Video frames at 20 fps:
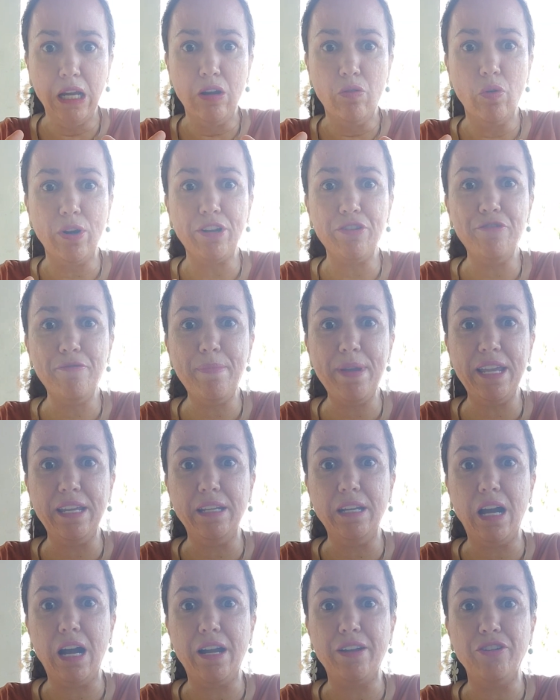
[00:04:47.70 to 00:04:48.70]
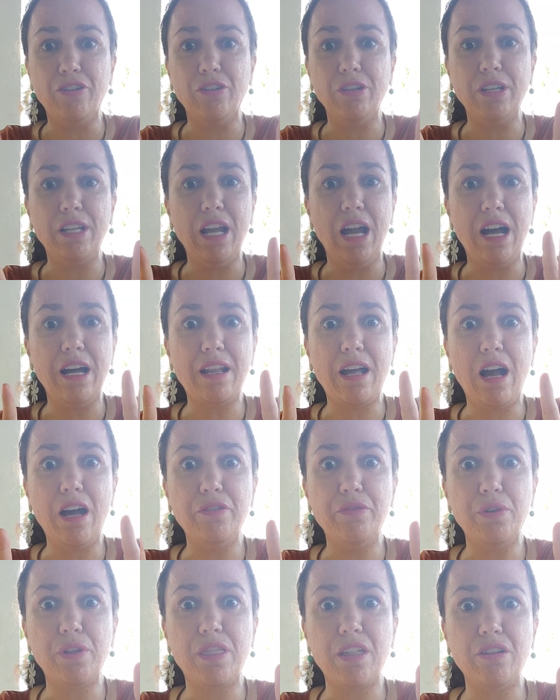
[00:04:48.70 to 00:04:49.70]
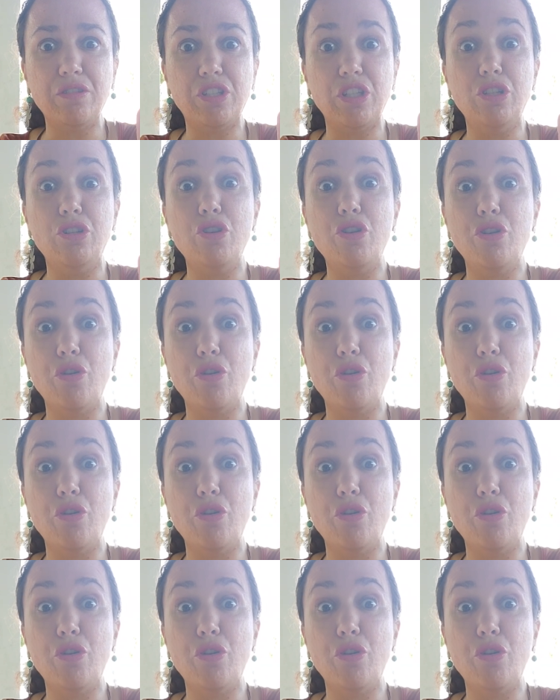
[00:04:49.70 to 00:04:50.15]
What do you mean? I only had 100,000.